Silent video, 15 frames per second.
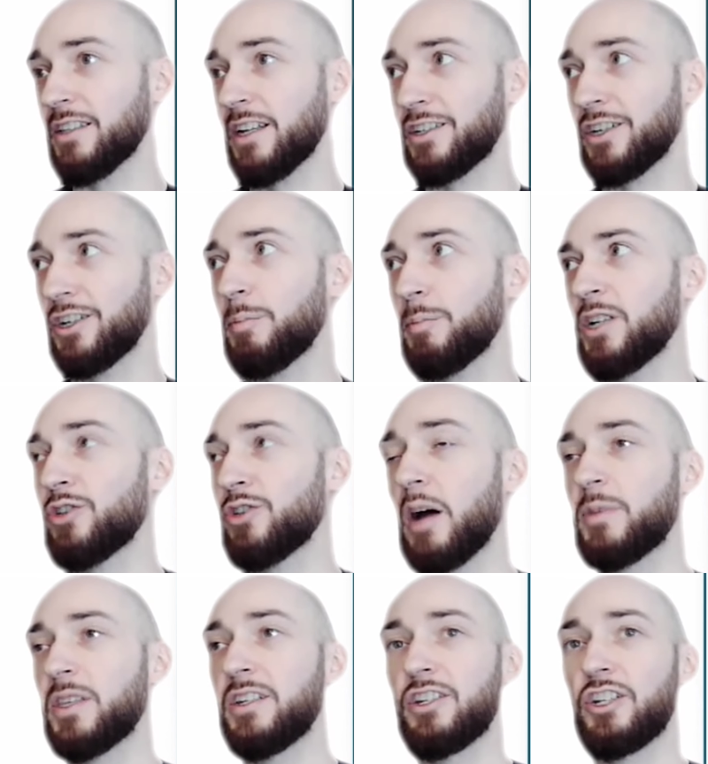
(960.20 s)
that's going to be
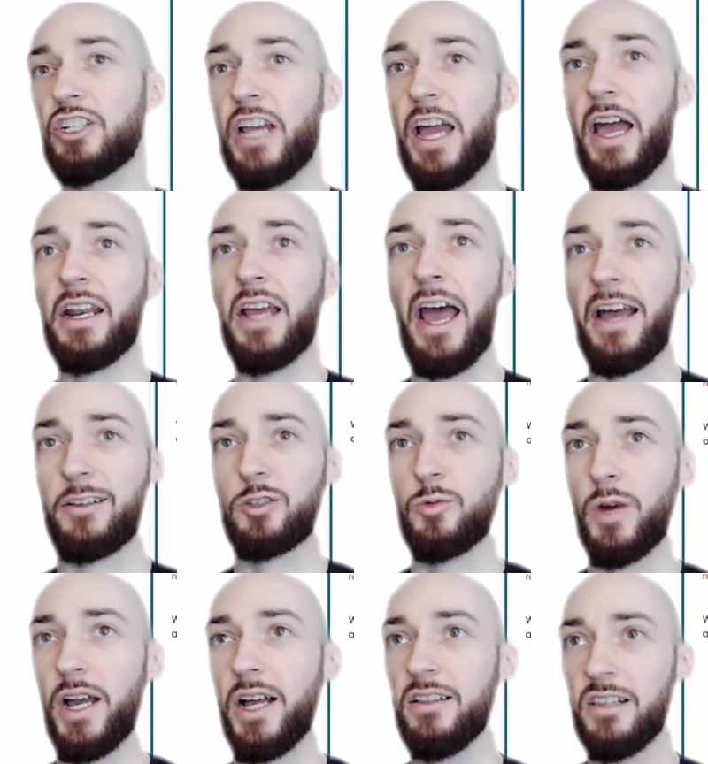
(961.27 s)
dropped in the chat as
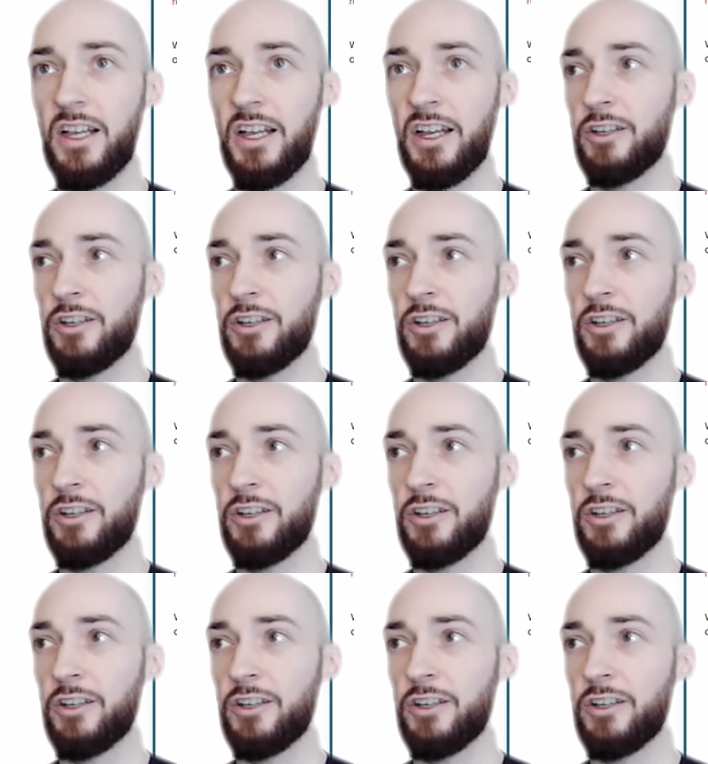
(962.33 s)
well.